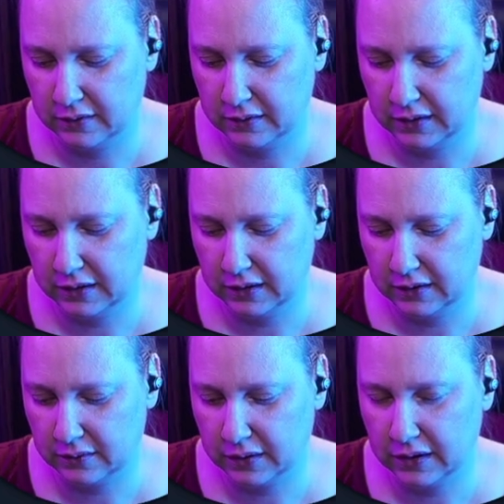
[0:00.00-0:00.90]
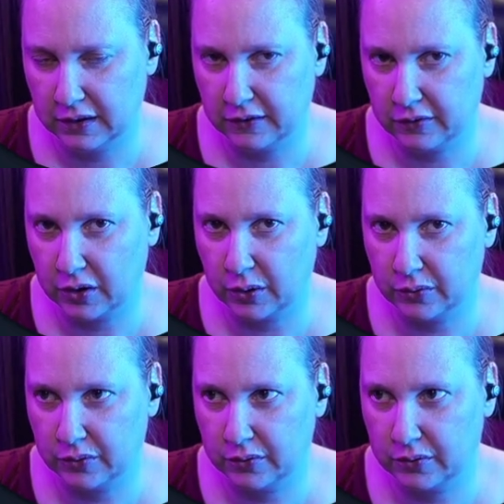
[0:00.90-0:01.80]
Yeah, right, left,
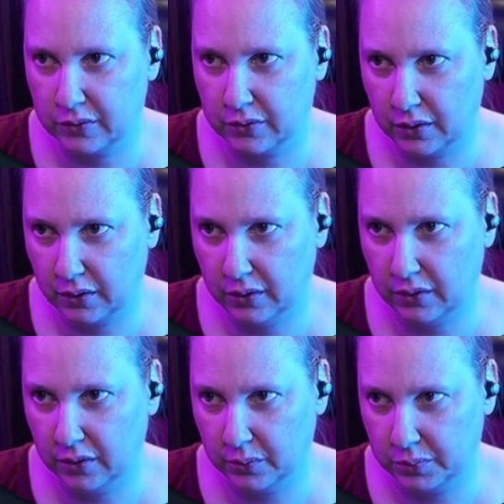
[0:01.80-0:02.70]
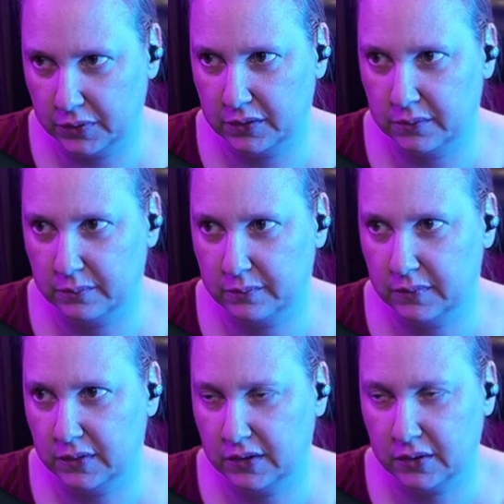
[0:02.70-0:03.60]
close, open.
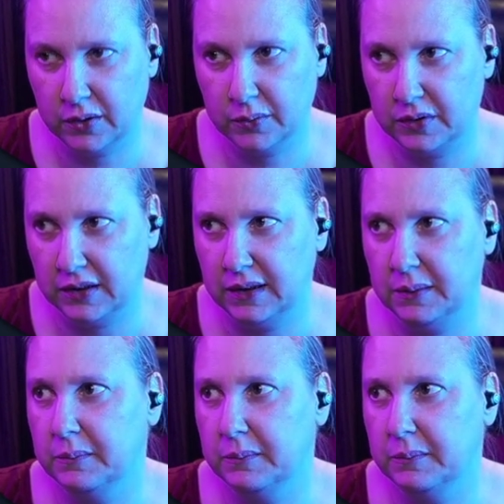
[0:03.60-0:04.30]
So no T.